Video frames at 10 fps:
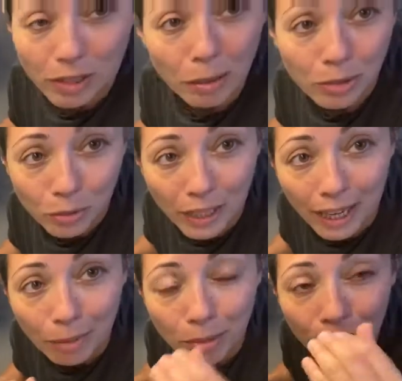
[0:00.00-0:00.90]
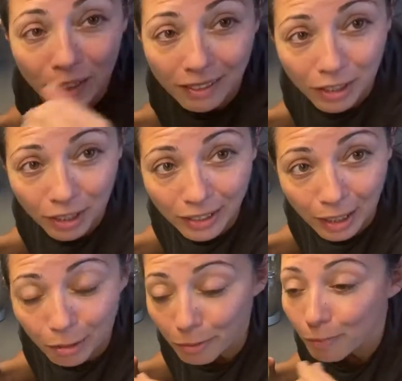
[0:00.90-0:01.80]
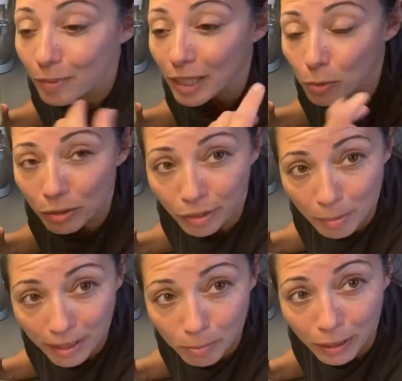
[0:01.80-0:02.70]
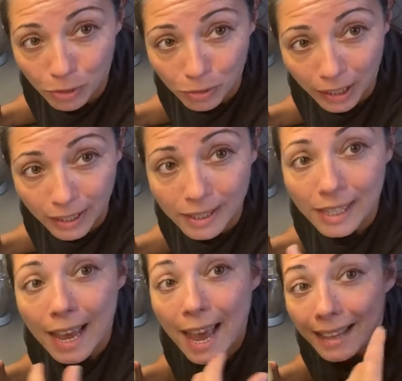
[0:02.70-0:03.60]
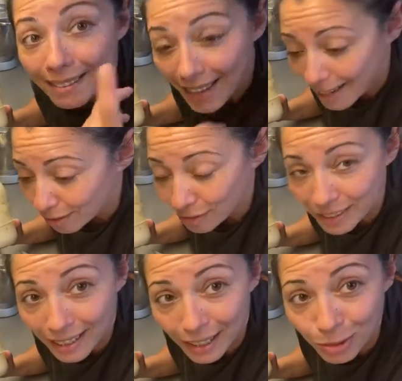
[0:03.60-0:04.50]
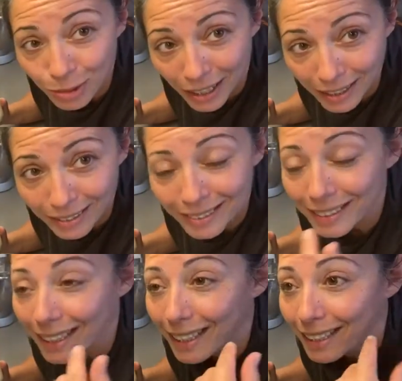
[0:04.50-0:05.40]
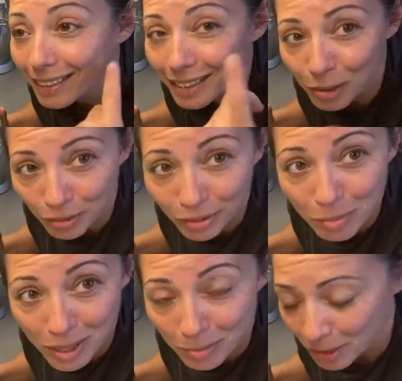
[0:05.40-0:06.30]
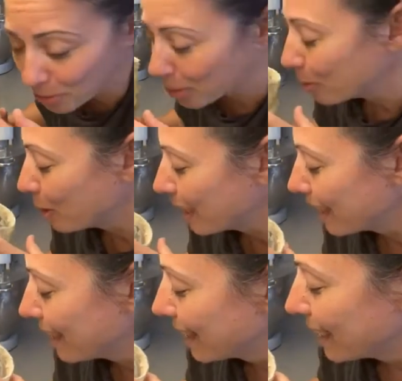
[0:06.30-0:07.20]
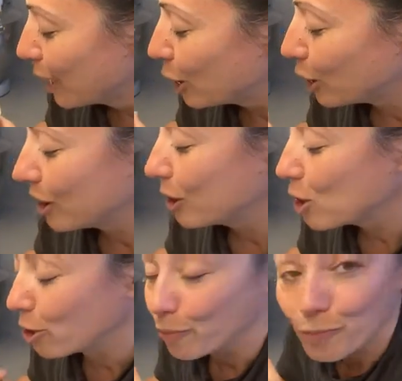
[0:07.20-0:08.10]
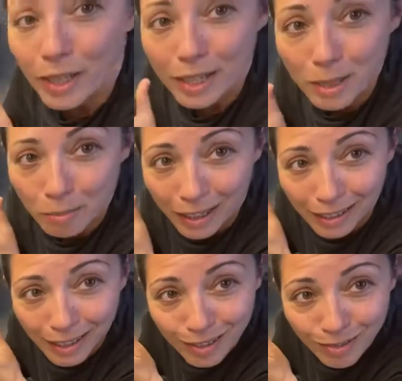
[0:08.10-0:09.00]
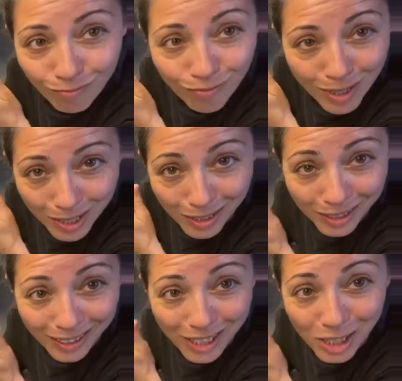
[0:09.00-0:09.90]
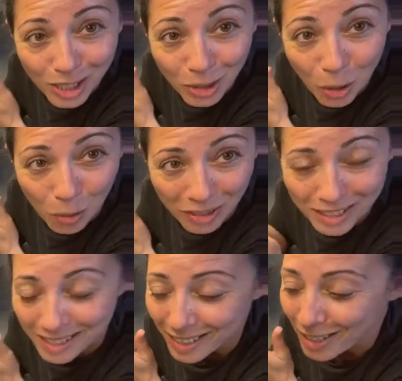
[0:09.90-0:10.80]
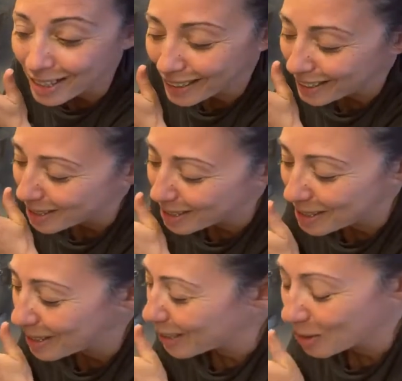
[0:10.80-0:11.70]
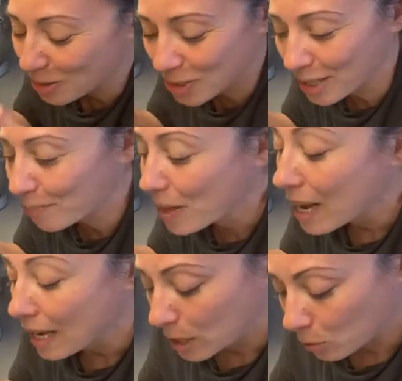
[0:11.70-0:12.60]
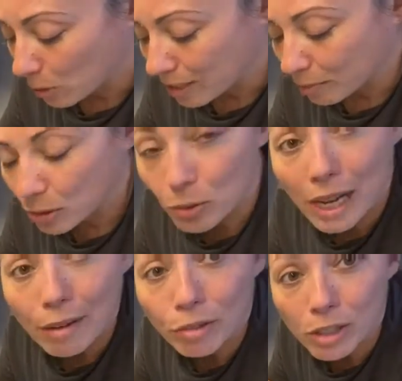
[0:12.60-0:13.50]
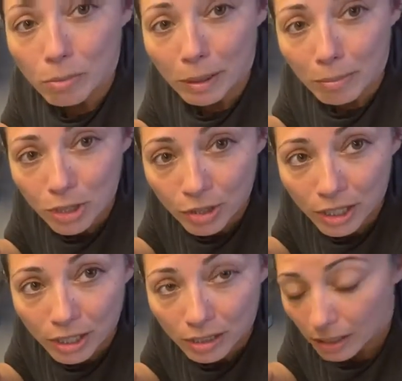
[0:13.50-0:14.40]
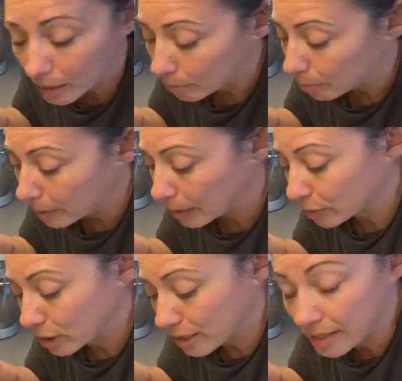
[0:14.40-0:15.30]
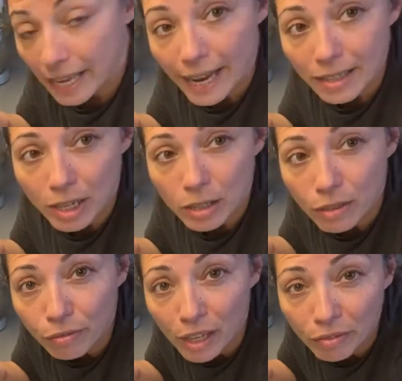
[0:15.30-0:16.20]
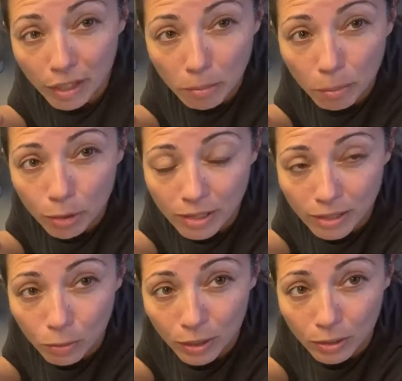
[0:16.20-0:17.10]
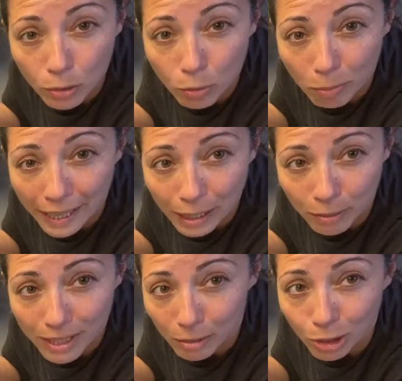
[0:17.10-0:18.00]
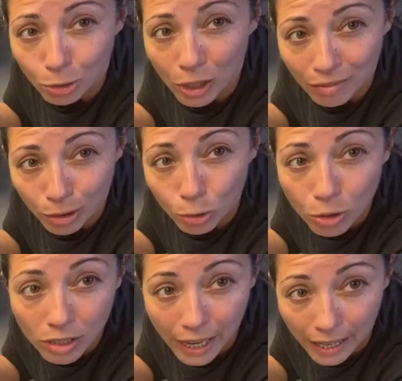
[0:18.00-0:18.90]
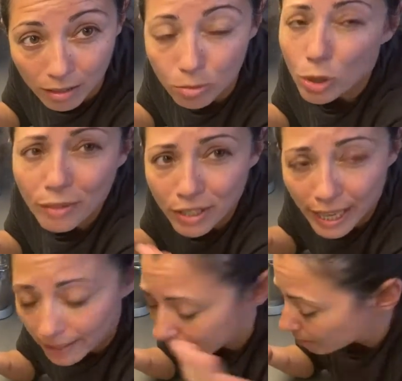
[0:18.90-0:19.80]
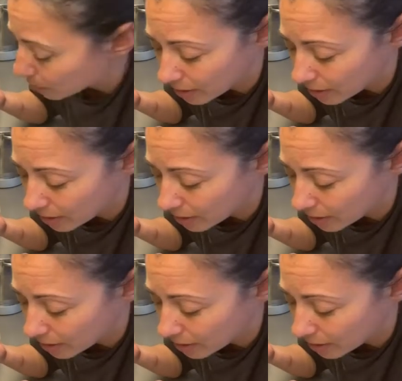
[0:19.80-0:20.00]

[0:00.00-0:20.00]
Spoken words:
I'll be doing. I'll be feeding right now. It will ferment by tonight. Then I'll feed again tonight, and it will ferment by tomorrow morning. Good. So here's my starter that's still cold. It's still a cold jar. So what I'll be doing, I've got my measuring, I've got a scales here. It's very, very important when you're baking with sourdough to have a good scales, to have scales.